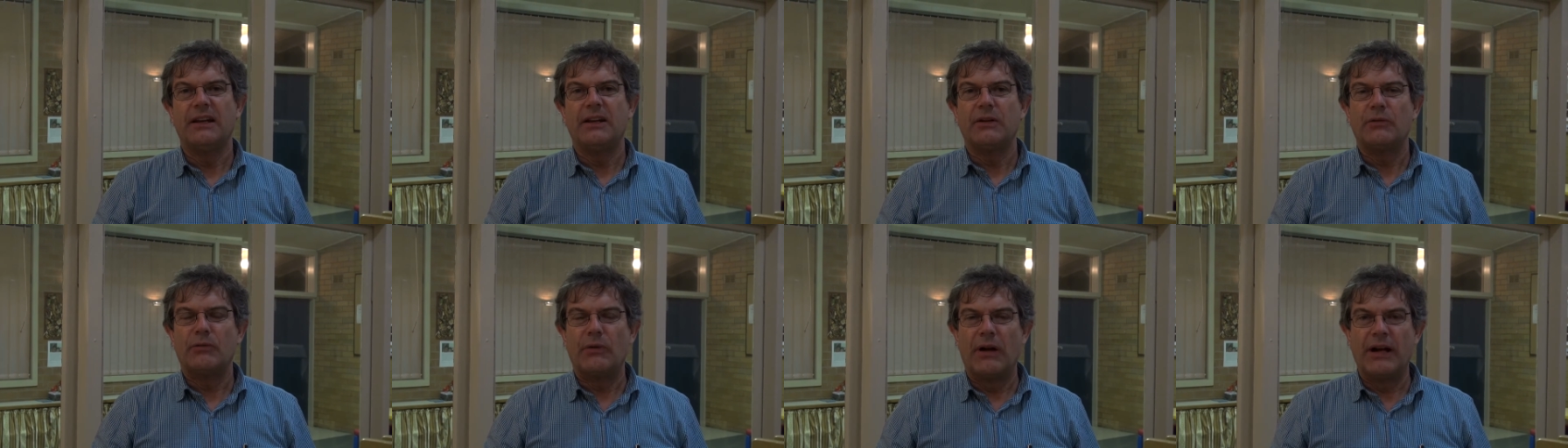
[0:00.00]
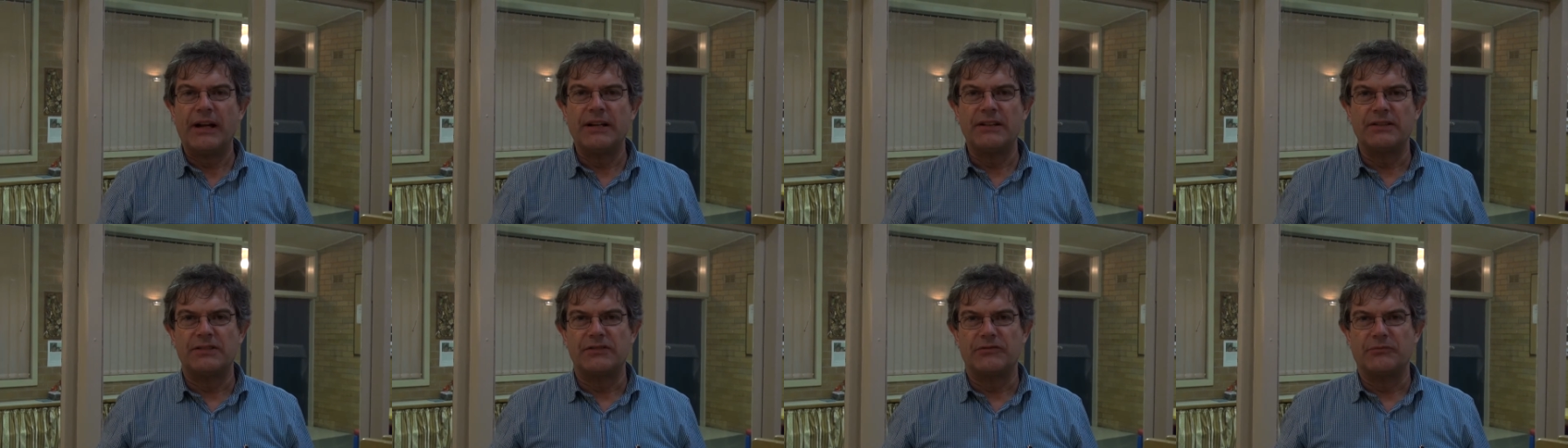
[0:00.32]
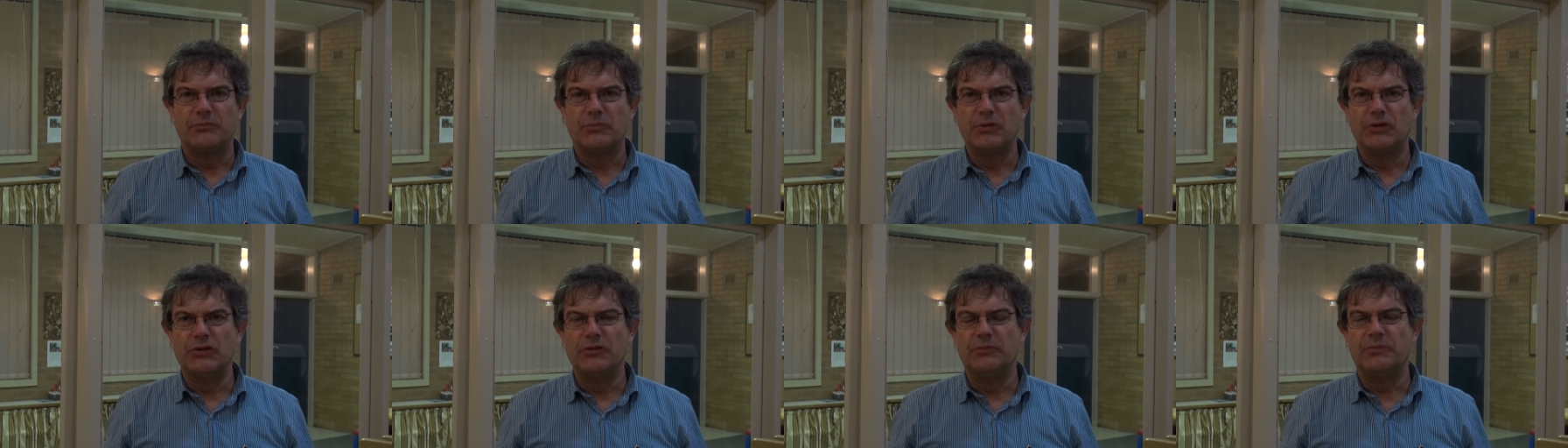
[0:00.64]
range of
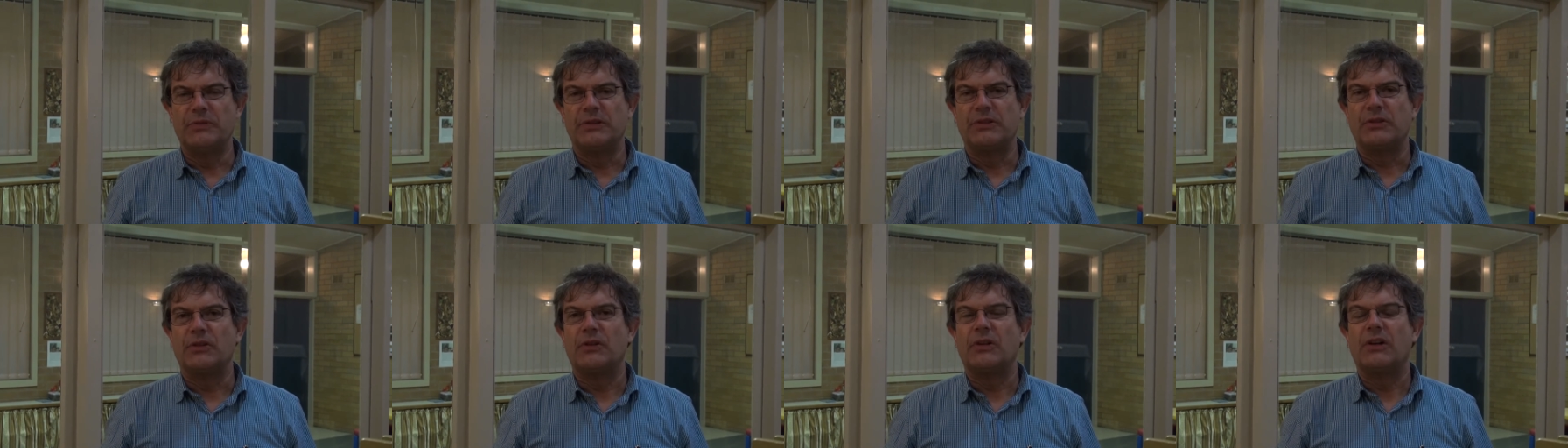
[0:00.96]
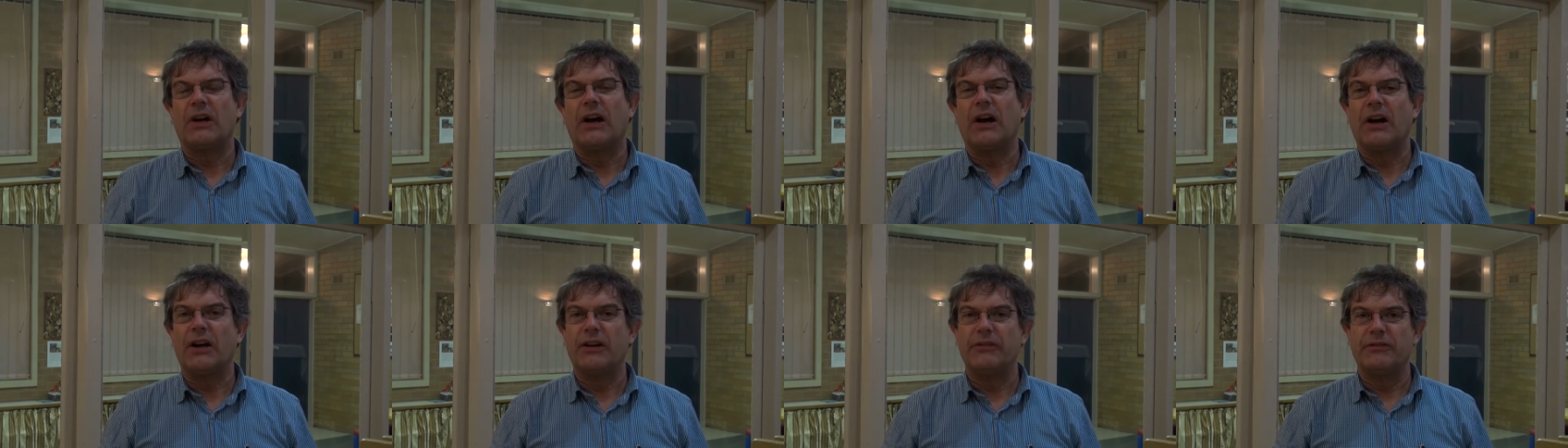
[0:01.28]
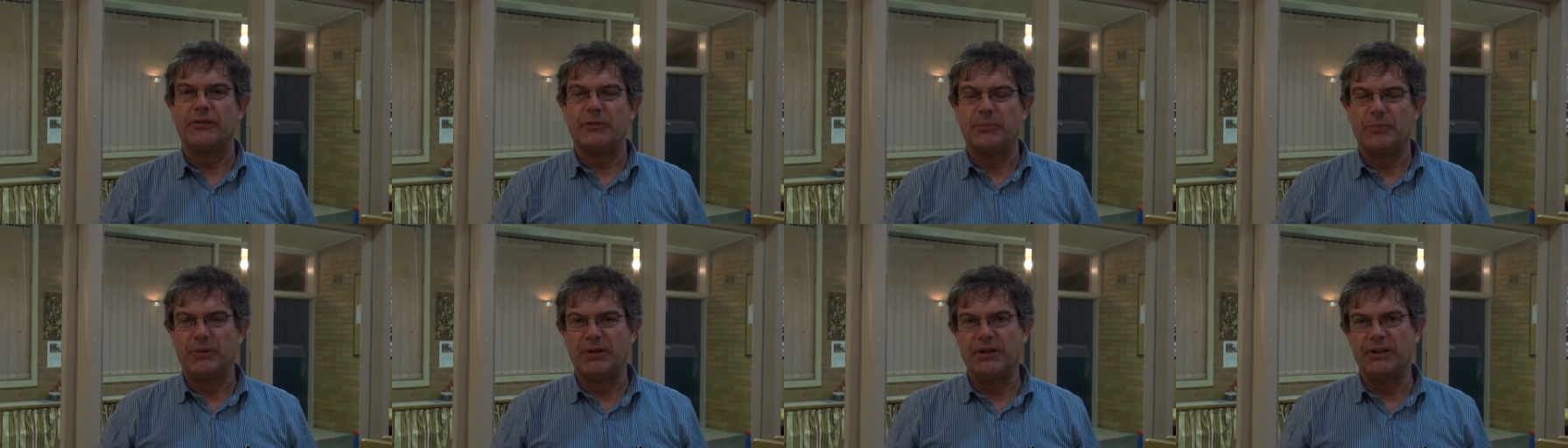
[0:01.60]
movement over a
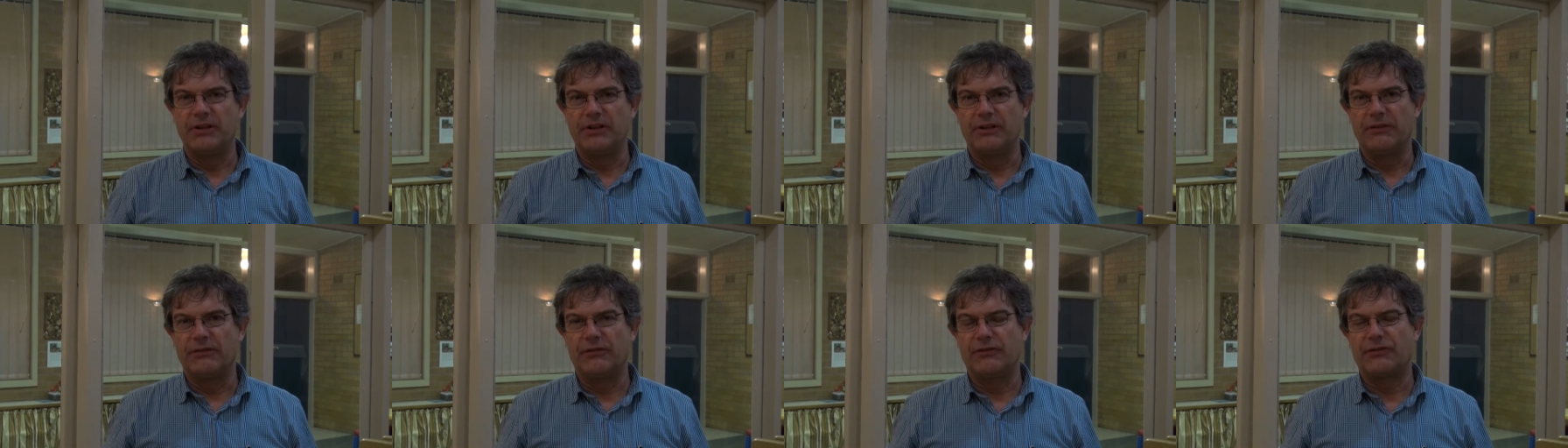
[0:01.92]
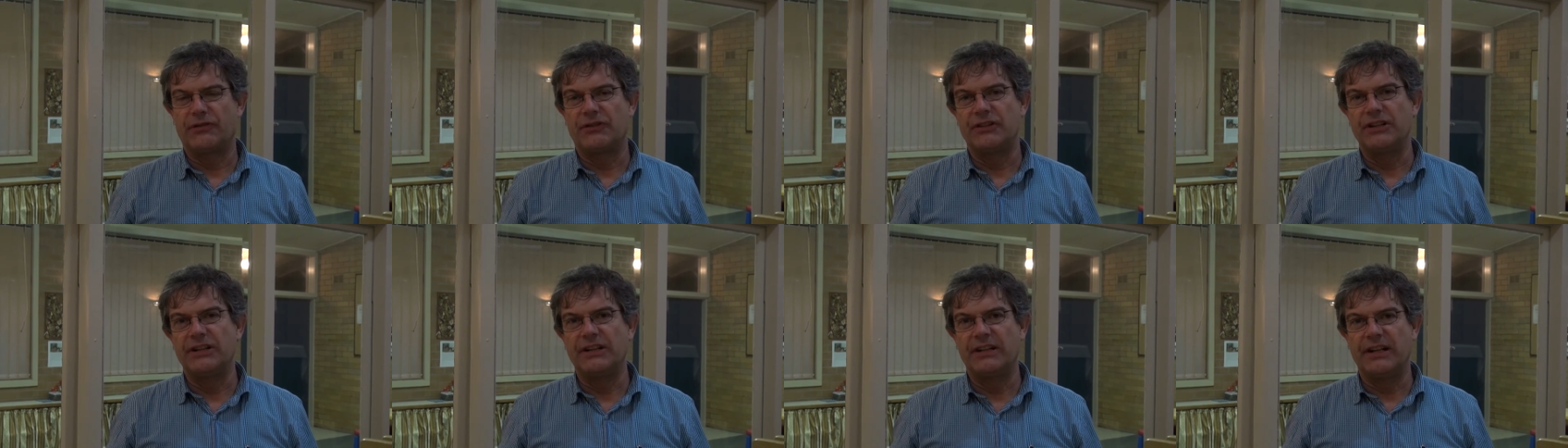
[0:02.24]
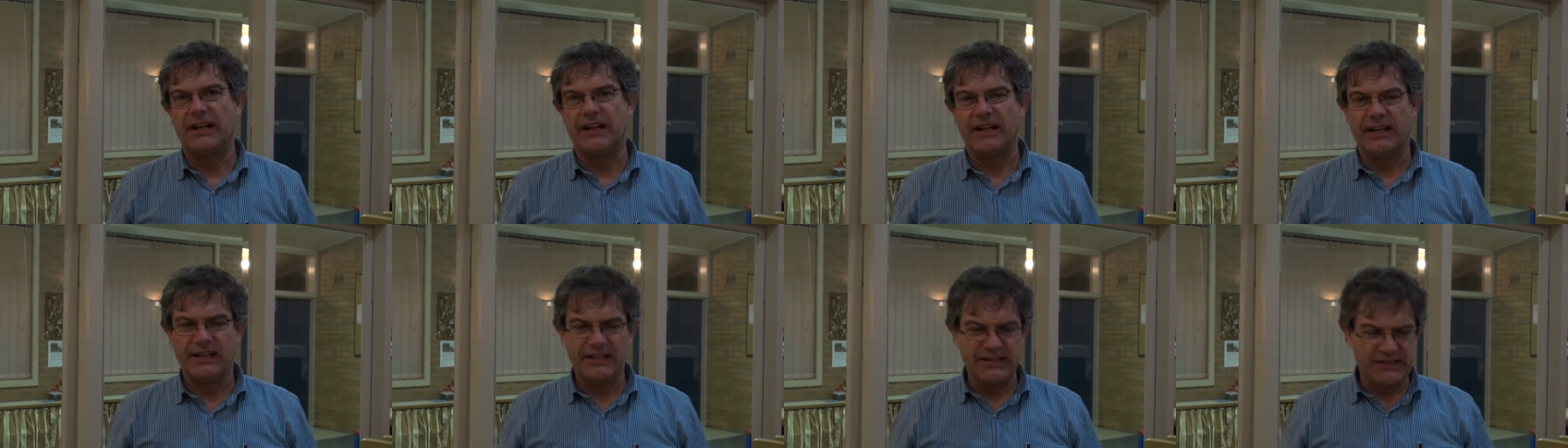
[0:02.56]
period of three
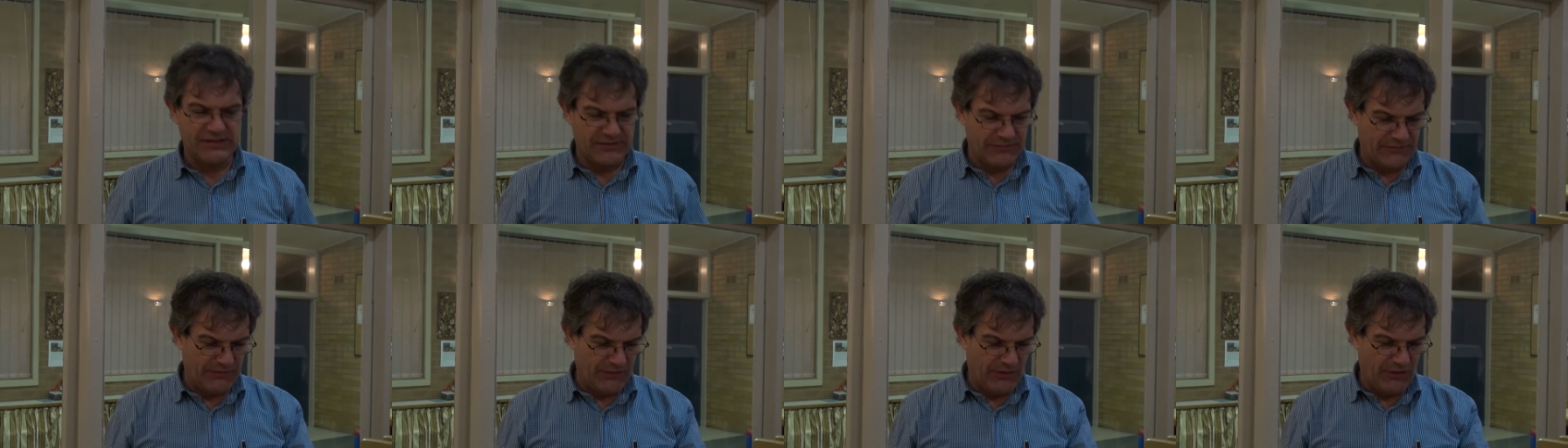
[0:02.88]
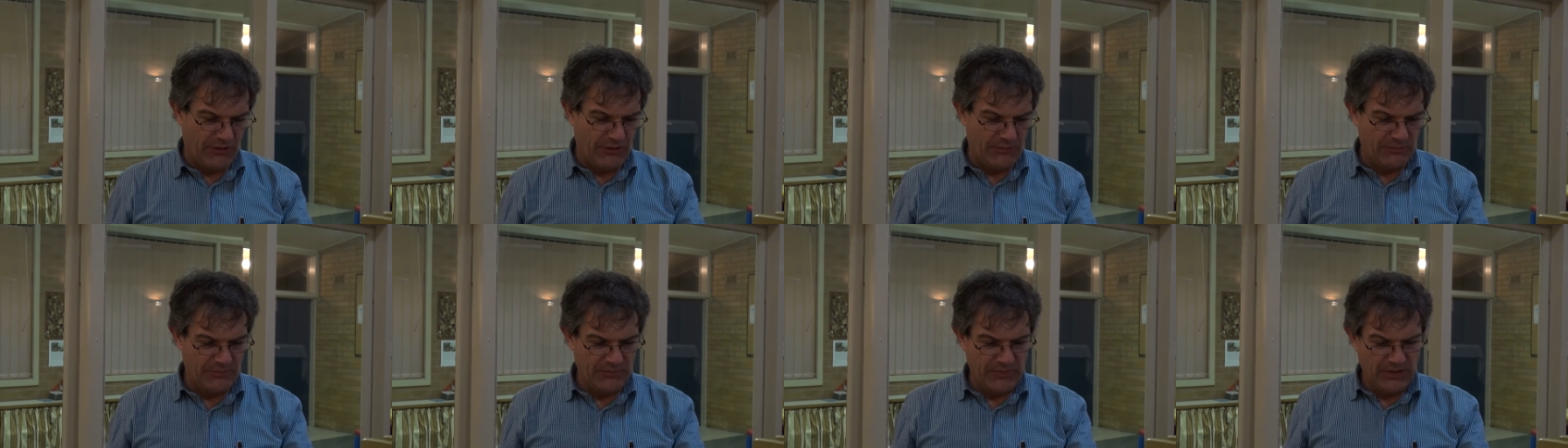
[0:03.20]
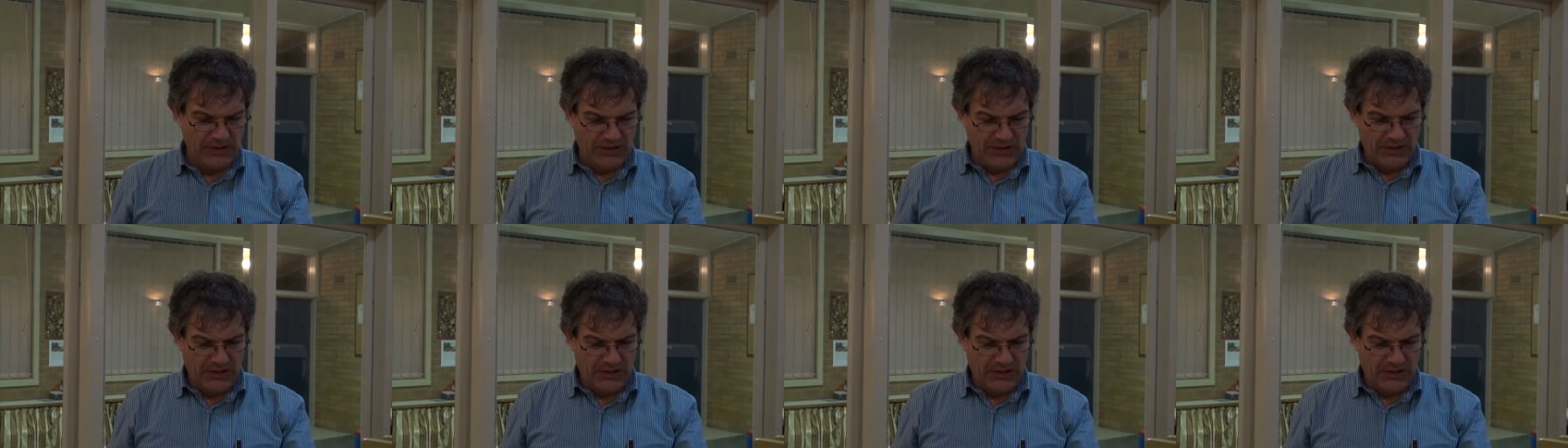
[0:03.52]
days from